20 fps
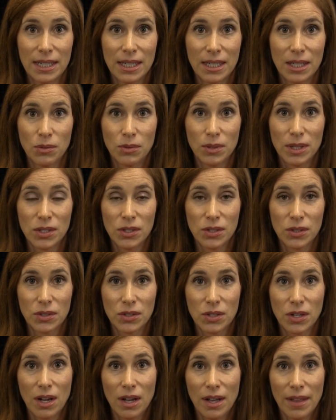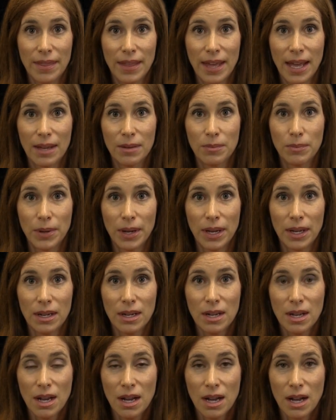any research on that. But
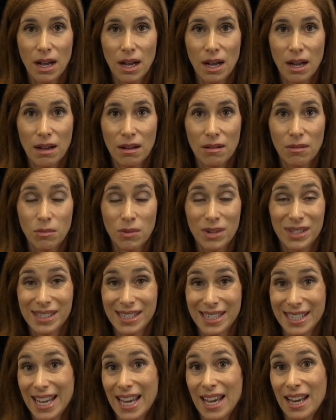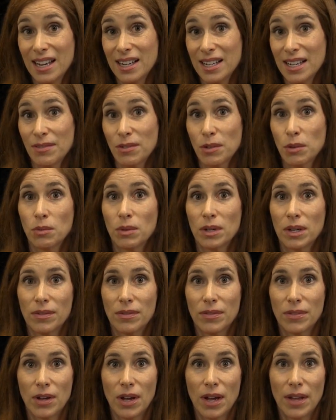uh, once again, I never would have
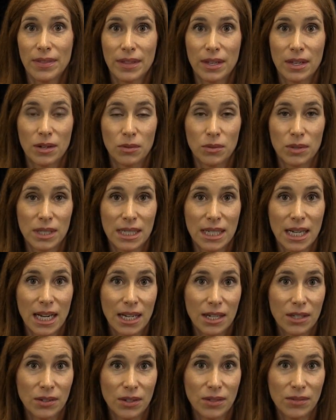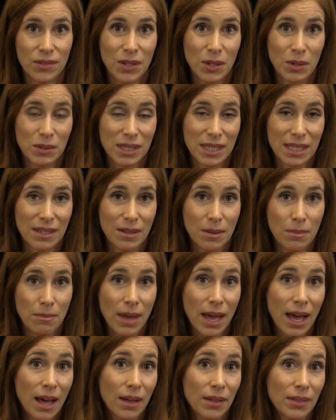thought that a retainer, even though it's in the
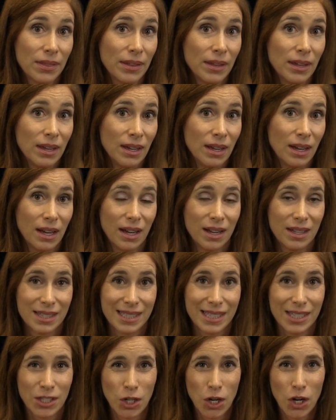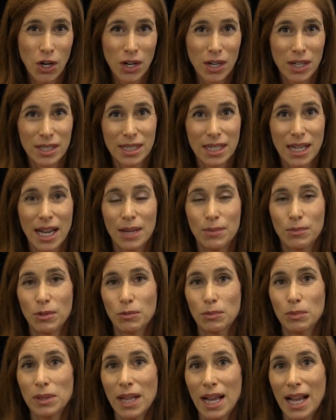mouth, uh, such a hard type
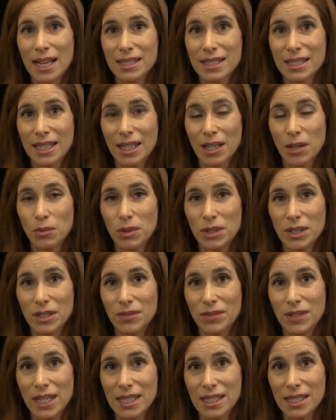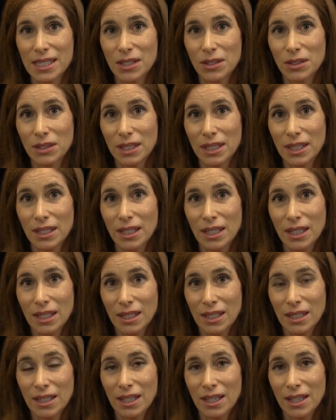of plastic, I wouldn't have necessarily
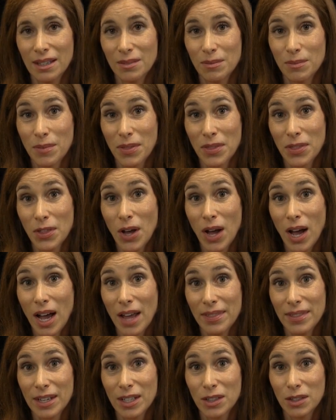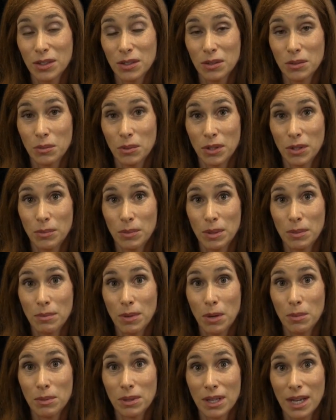um, thought that gluten would have been
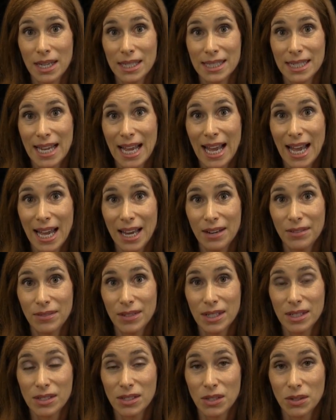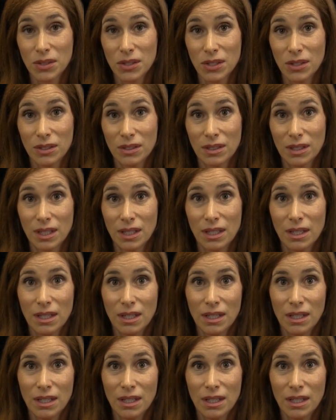mobilized out of it. So certainly